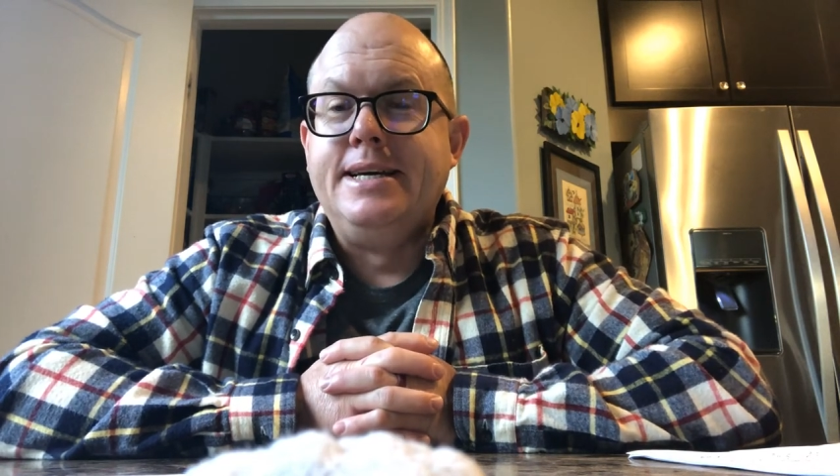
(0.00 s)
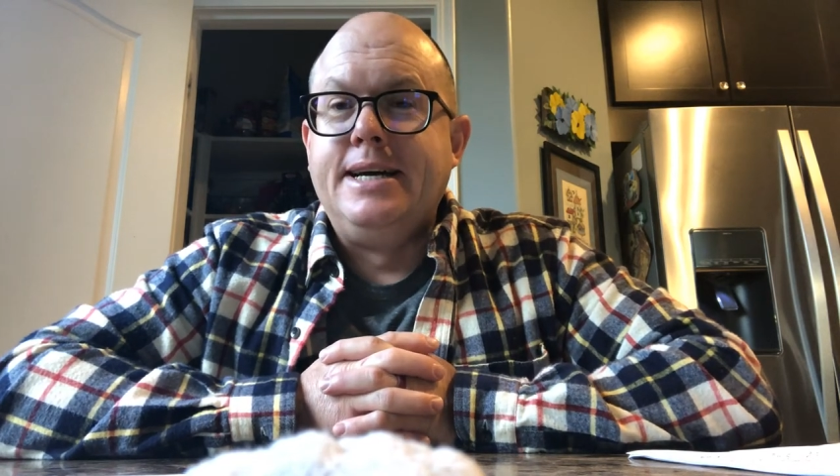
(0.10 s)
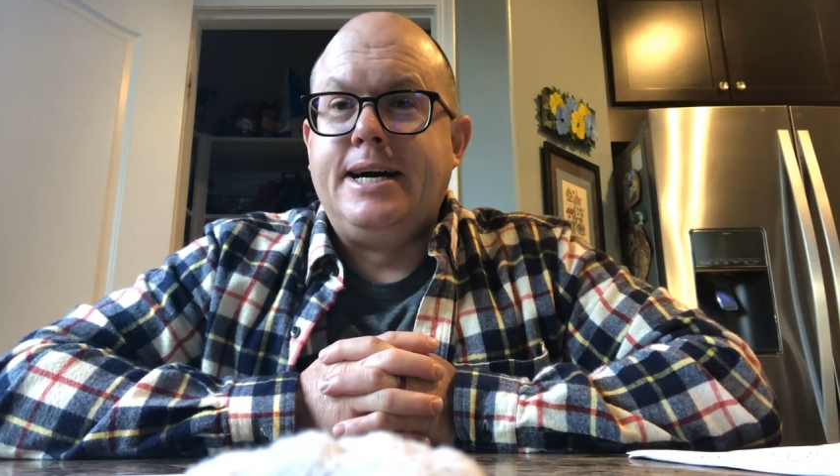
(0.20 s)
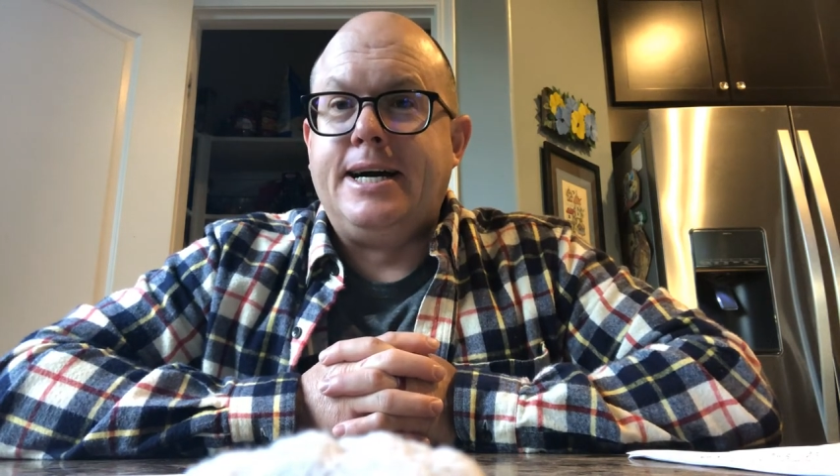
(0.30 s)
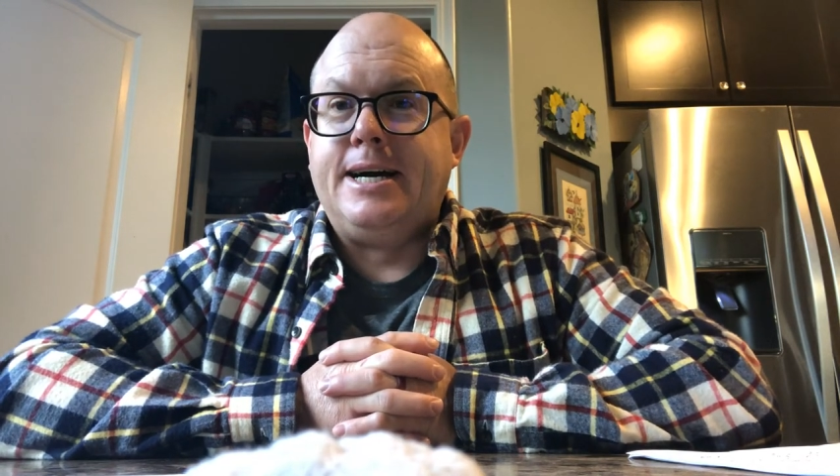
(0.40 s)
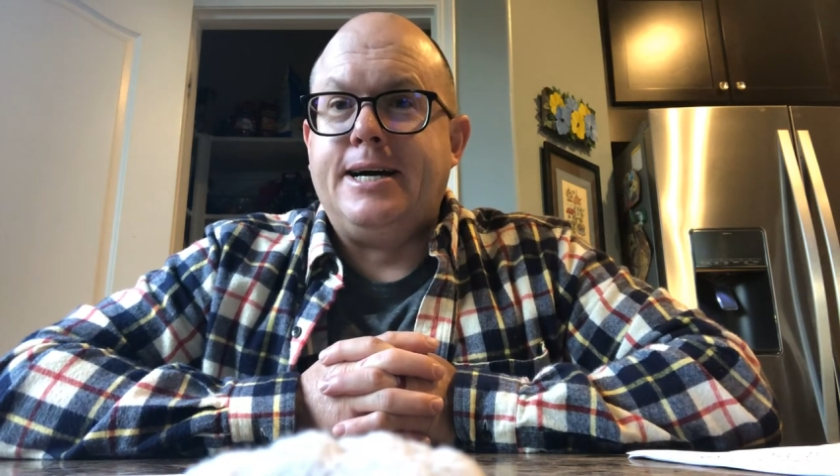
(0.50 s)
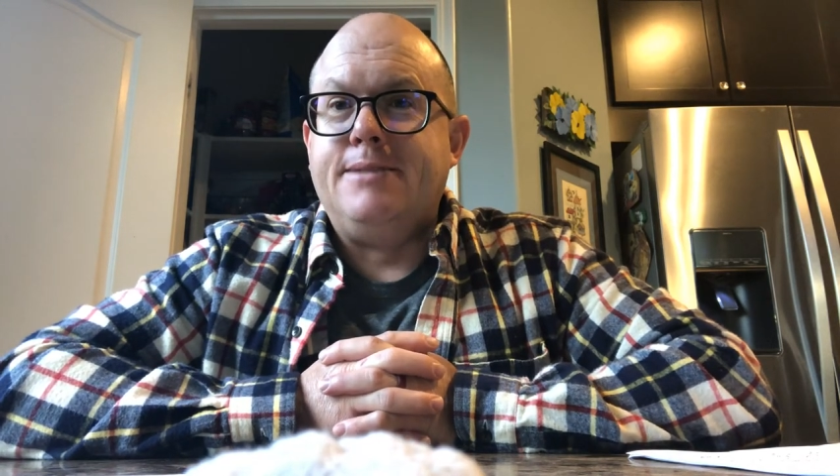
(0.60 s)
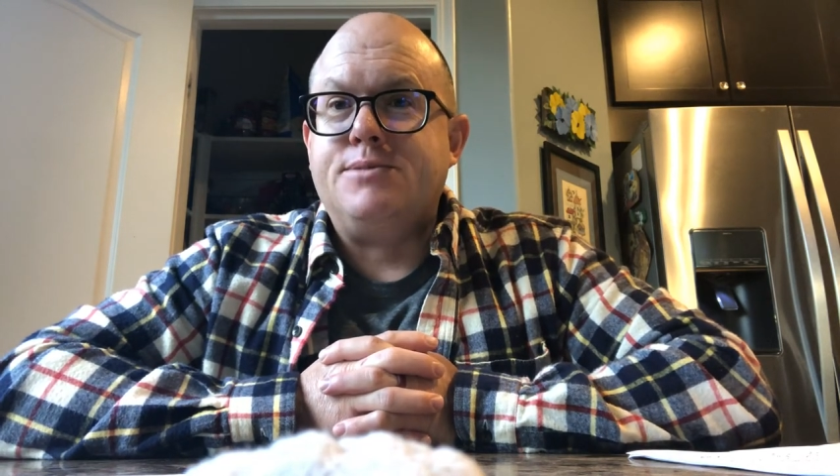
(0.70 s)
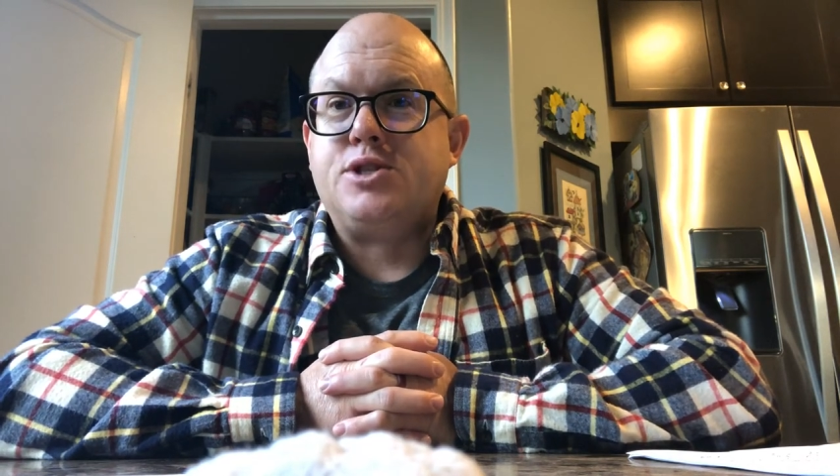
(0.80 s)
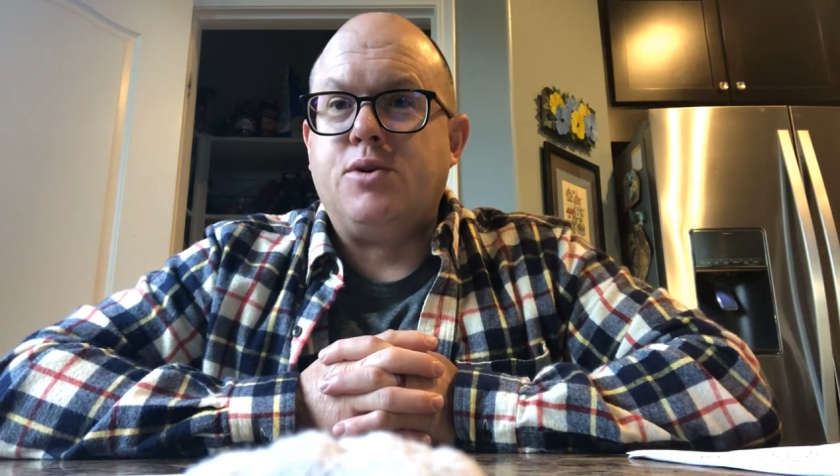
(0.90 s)

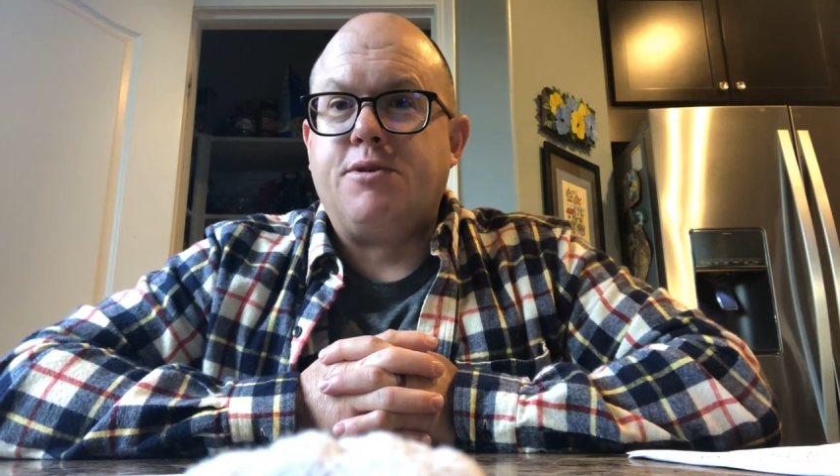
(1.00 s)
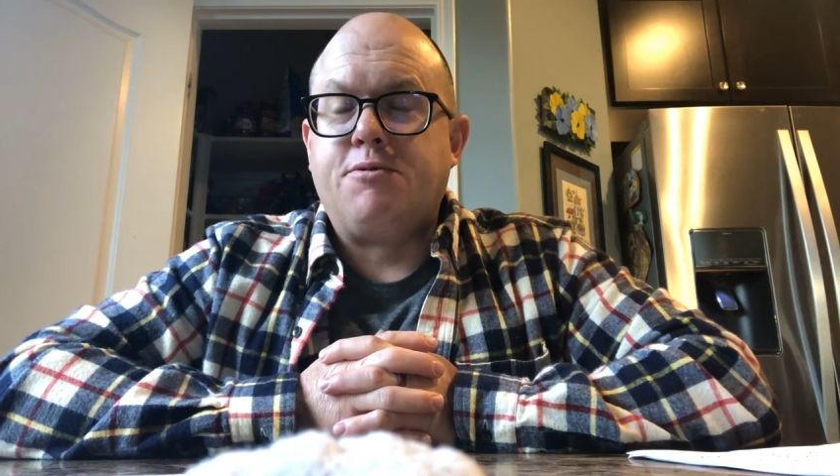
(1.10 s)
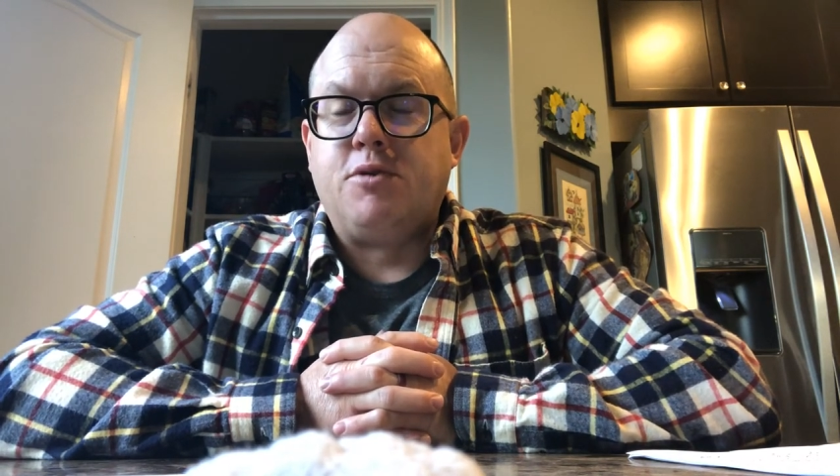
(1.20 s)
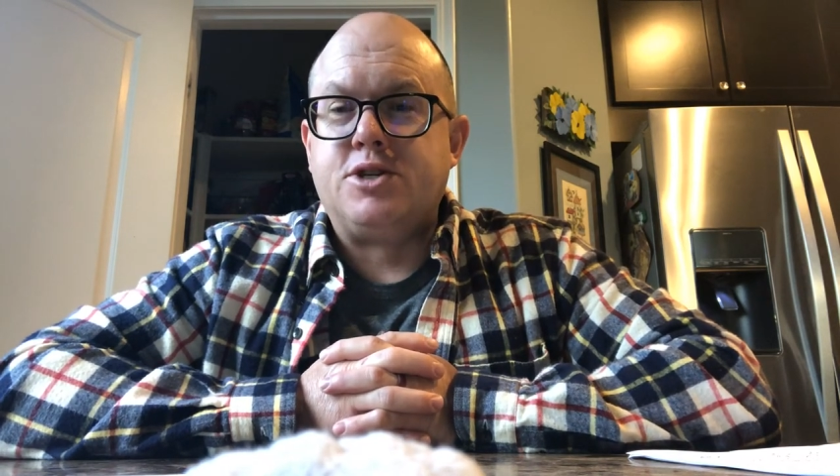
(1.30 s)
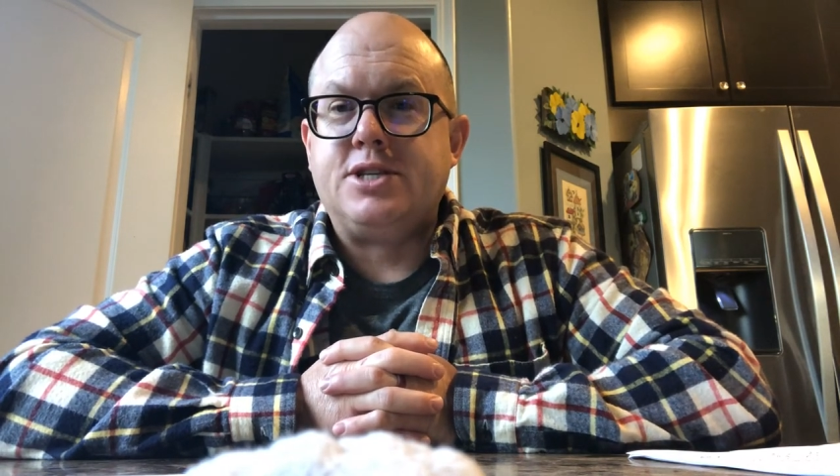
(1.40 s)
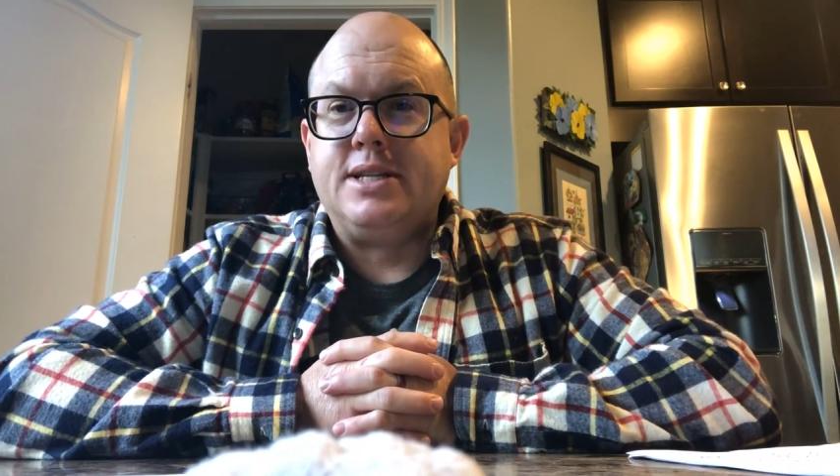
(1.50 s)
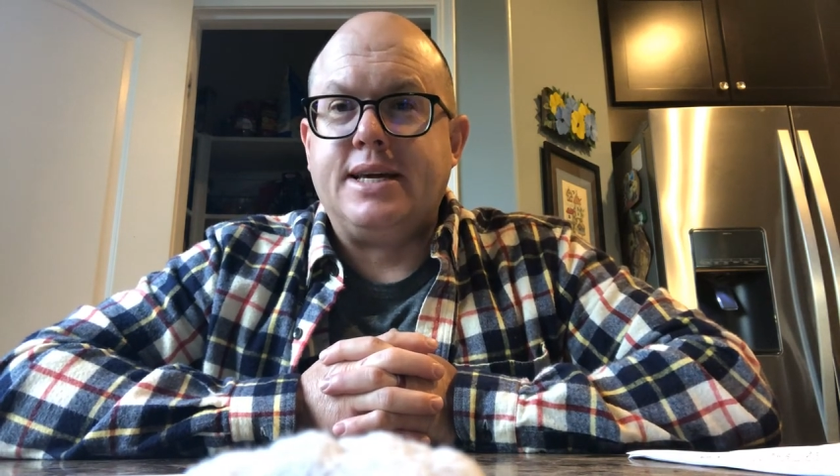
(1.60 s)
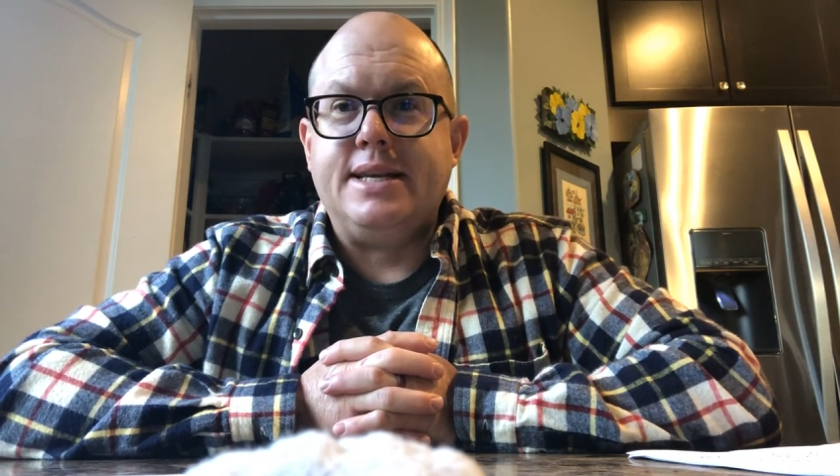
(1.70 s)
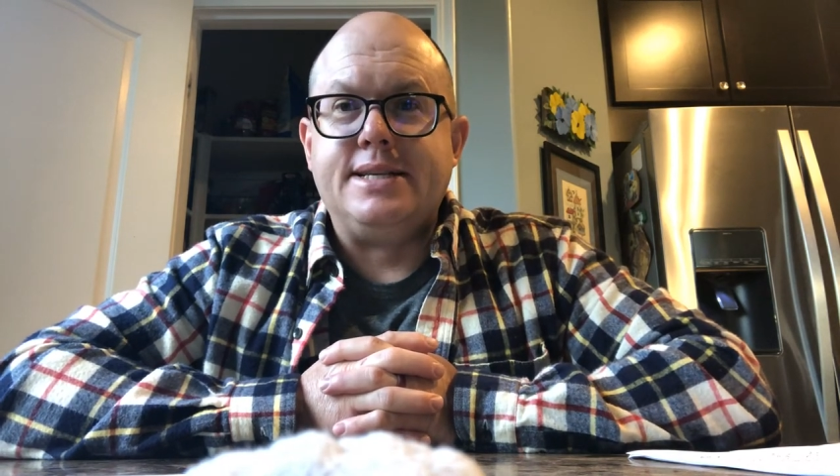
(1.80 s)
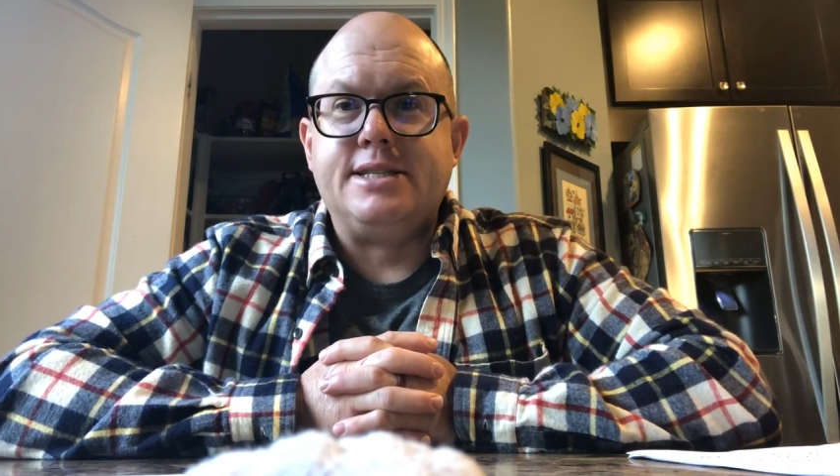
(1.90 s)
So unfortunately
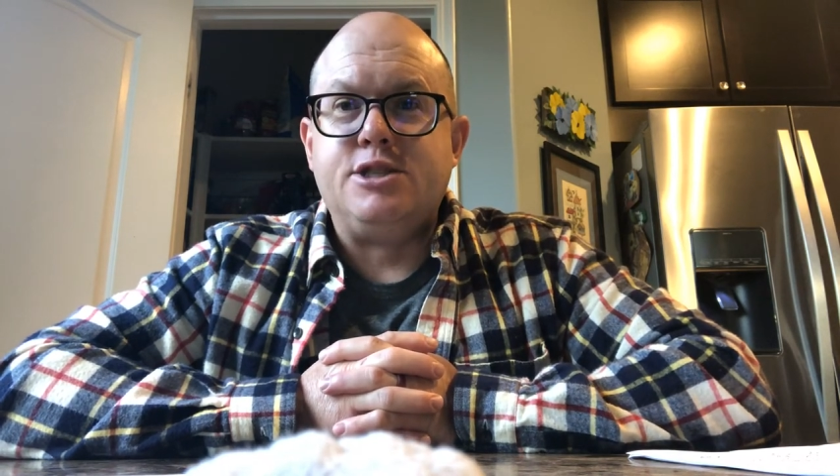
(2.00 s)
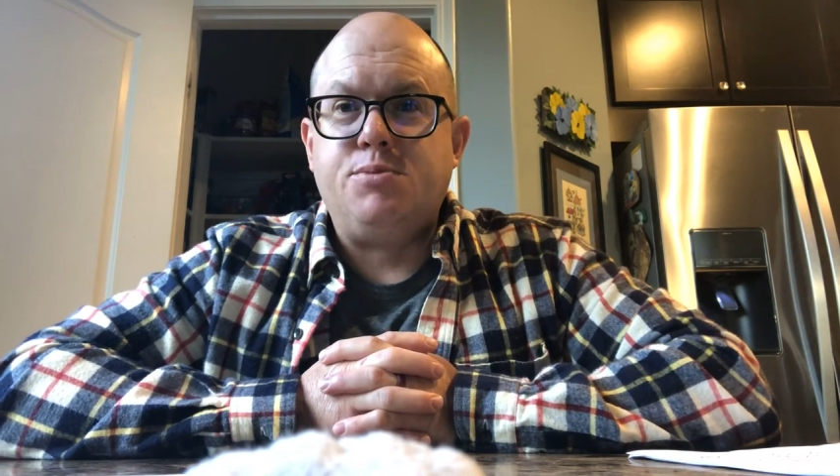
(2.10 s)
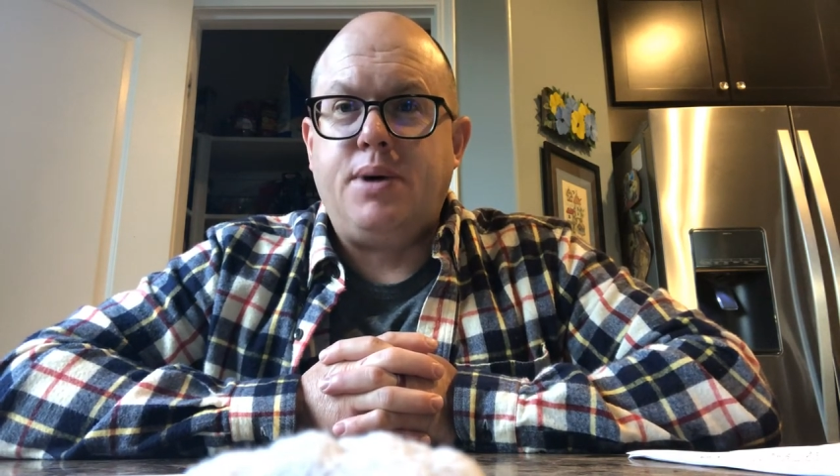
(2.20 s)
it isn't,